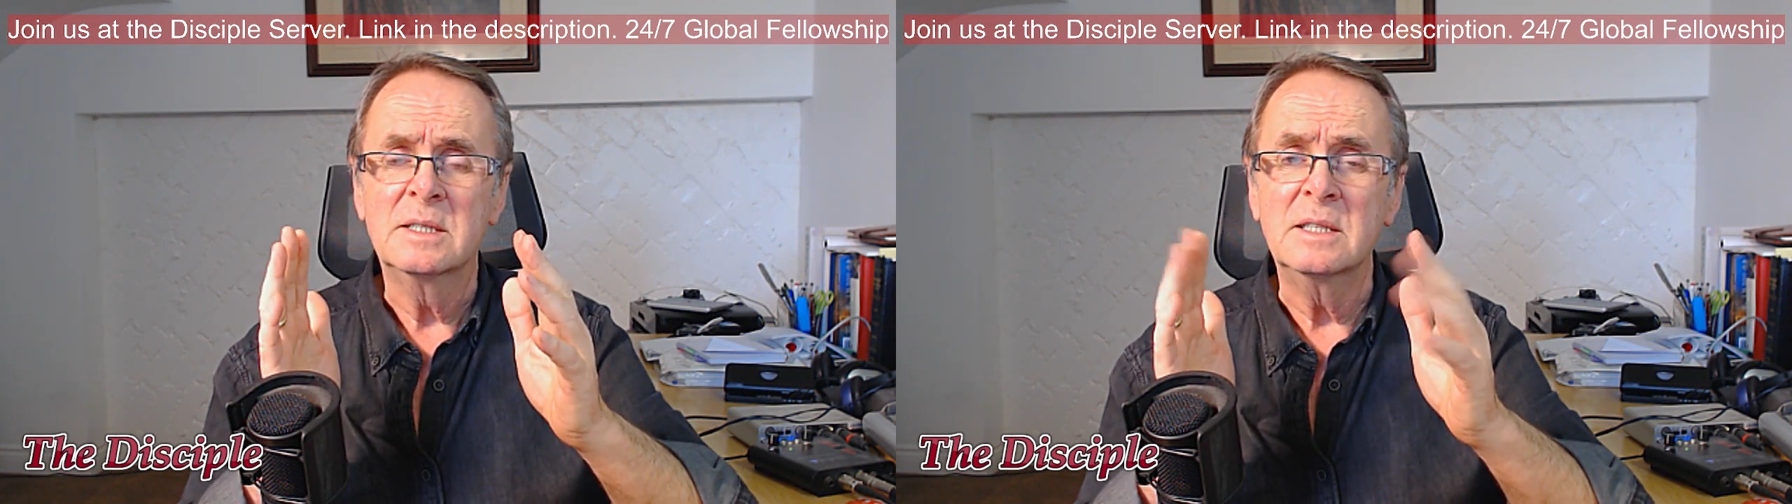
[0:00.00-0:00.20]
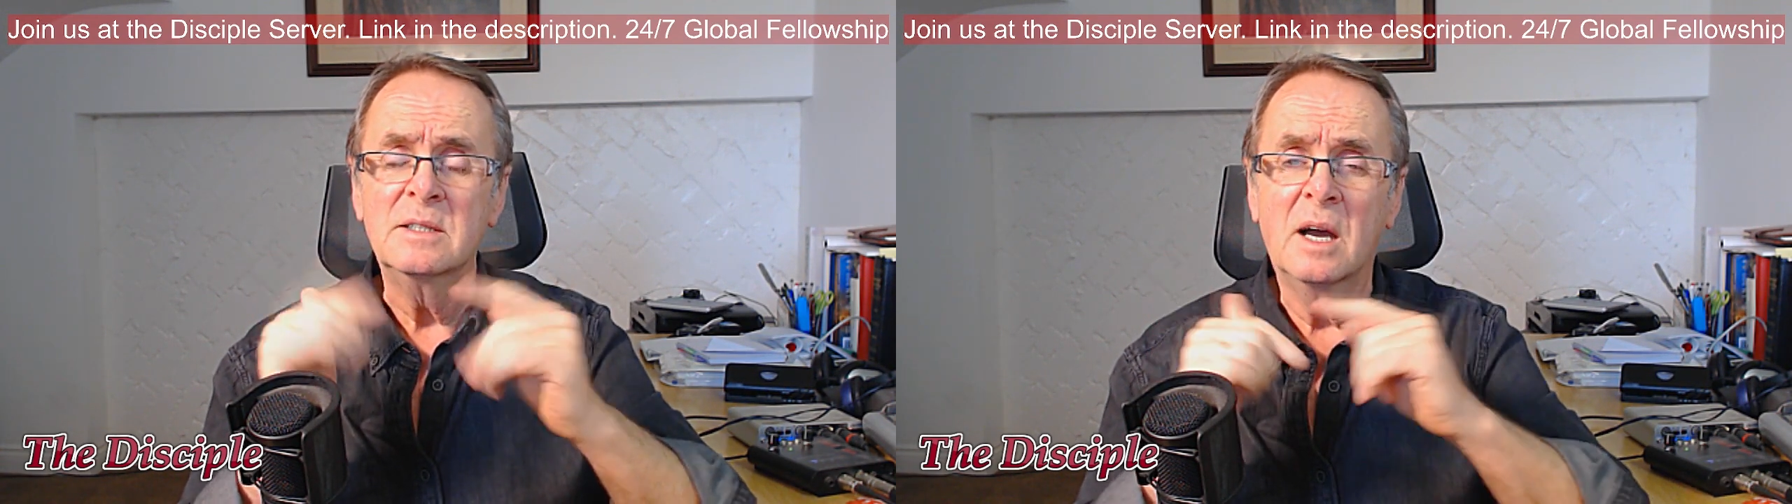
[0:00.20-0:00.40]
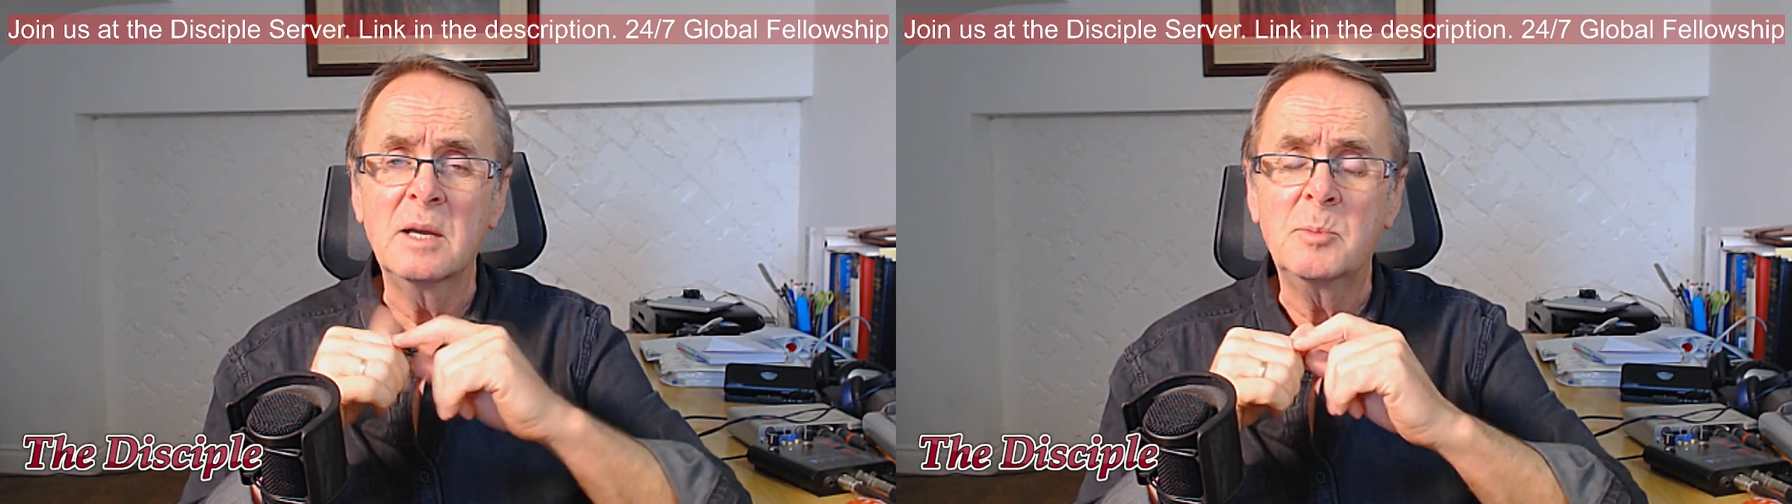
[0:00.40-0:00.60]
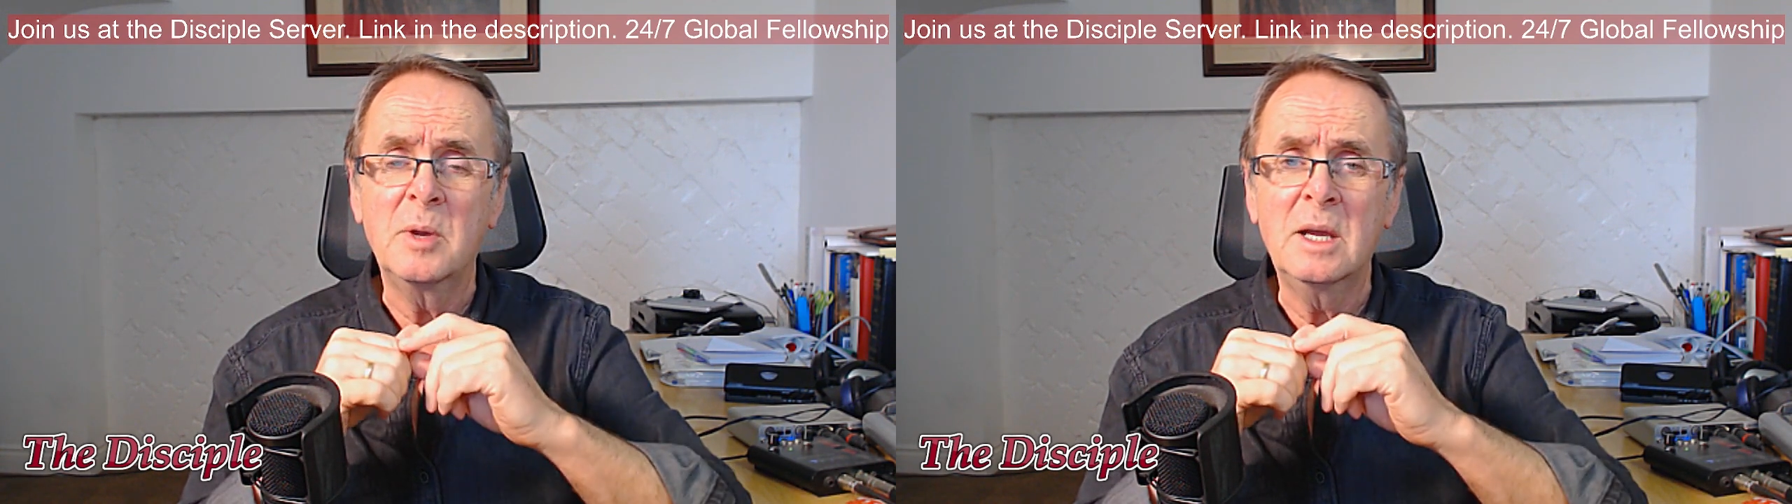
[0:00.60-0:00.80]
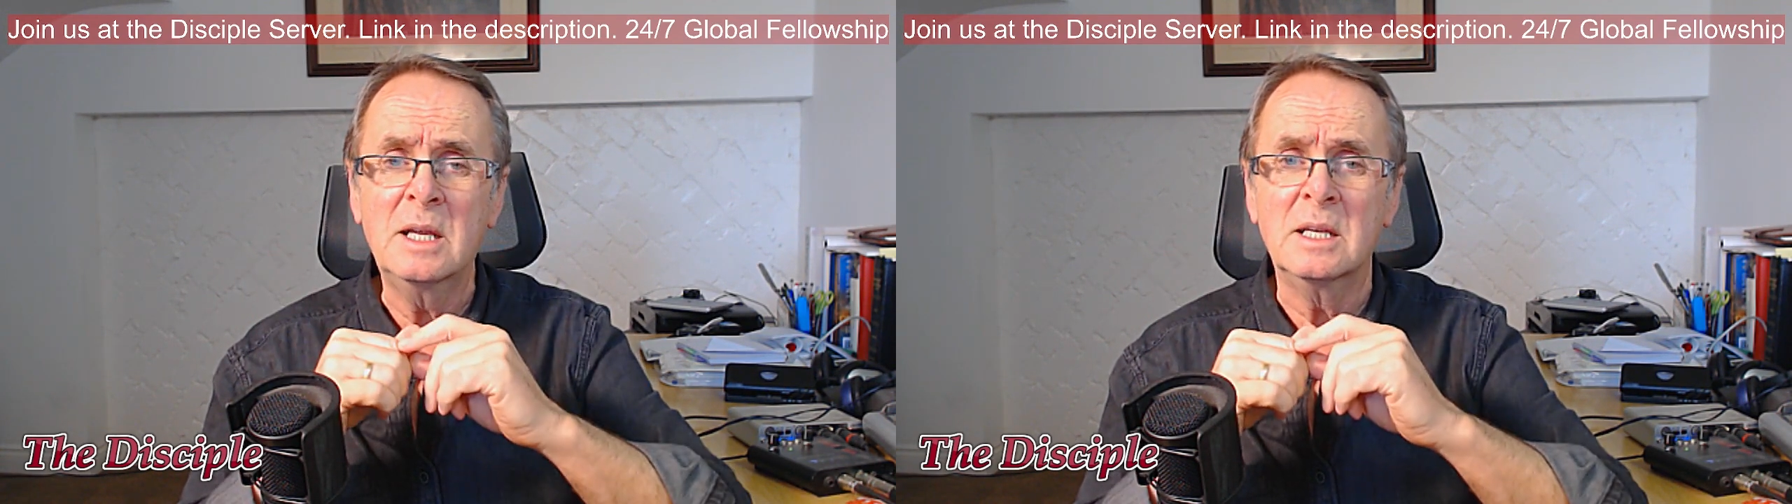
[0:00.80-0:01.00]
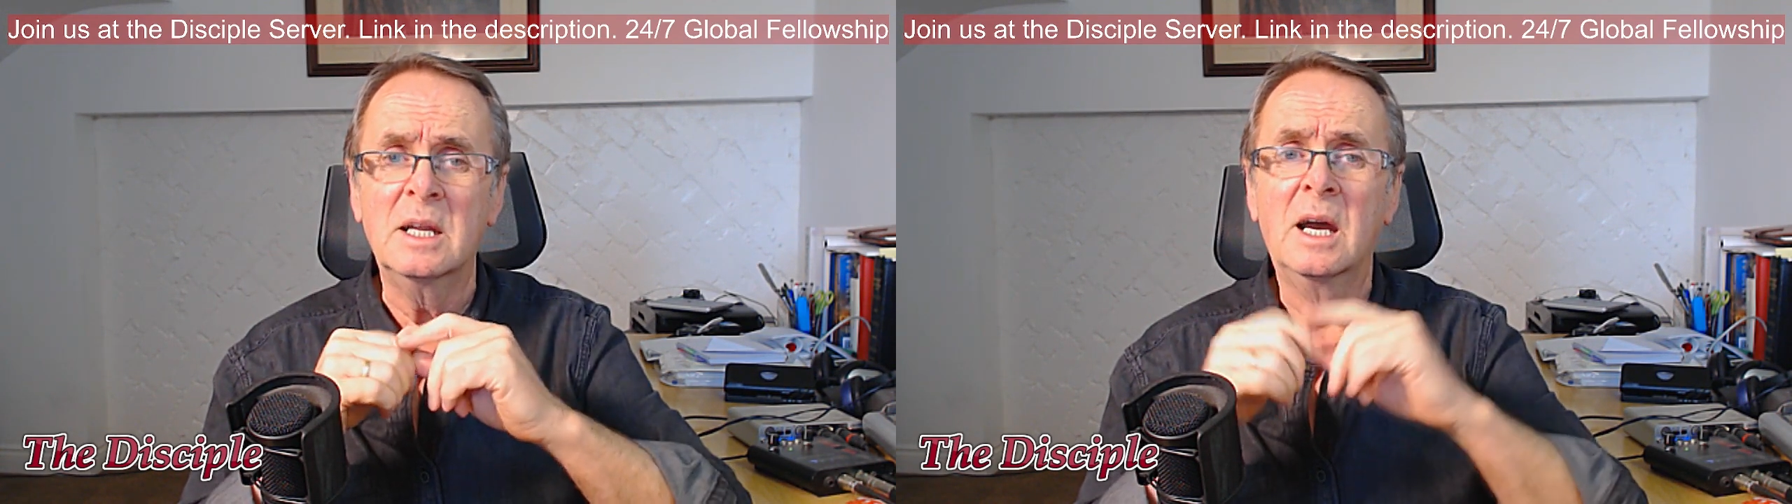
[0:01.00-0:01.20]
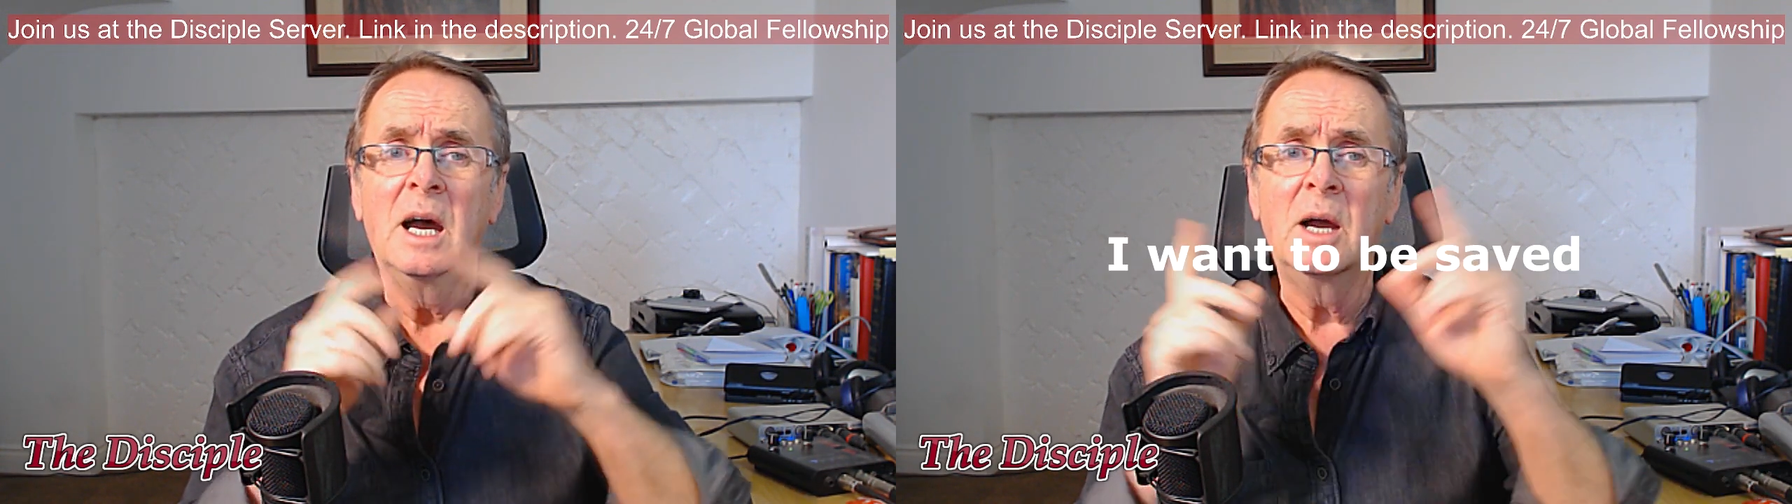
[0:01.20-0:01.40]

then type in,